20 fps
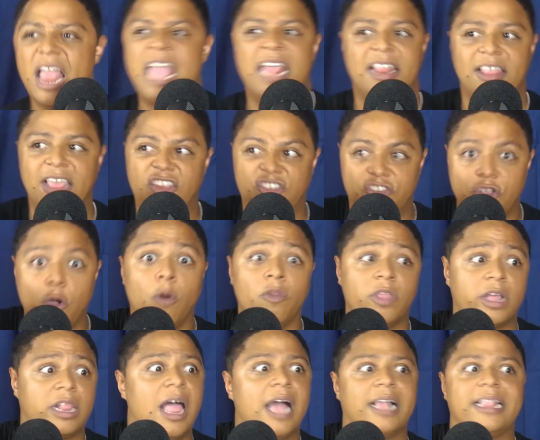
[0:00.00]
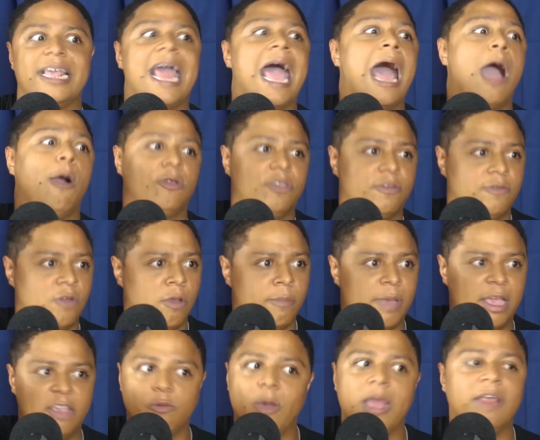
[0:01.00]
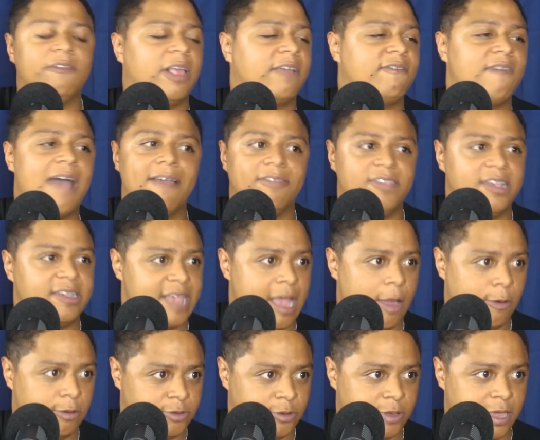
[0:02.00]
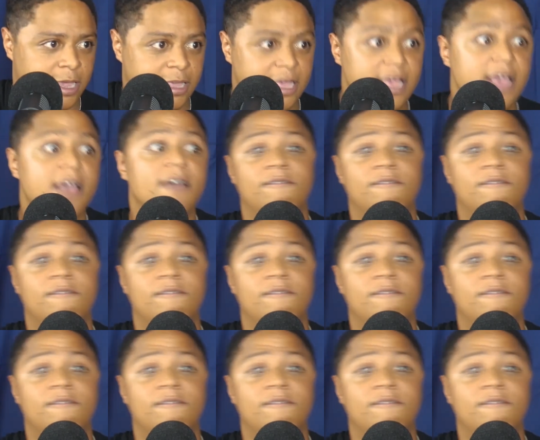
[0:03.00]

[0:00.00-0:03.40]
And they show on the clock that hours have gone by. He's waiting for like 5-6 hours, okay?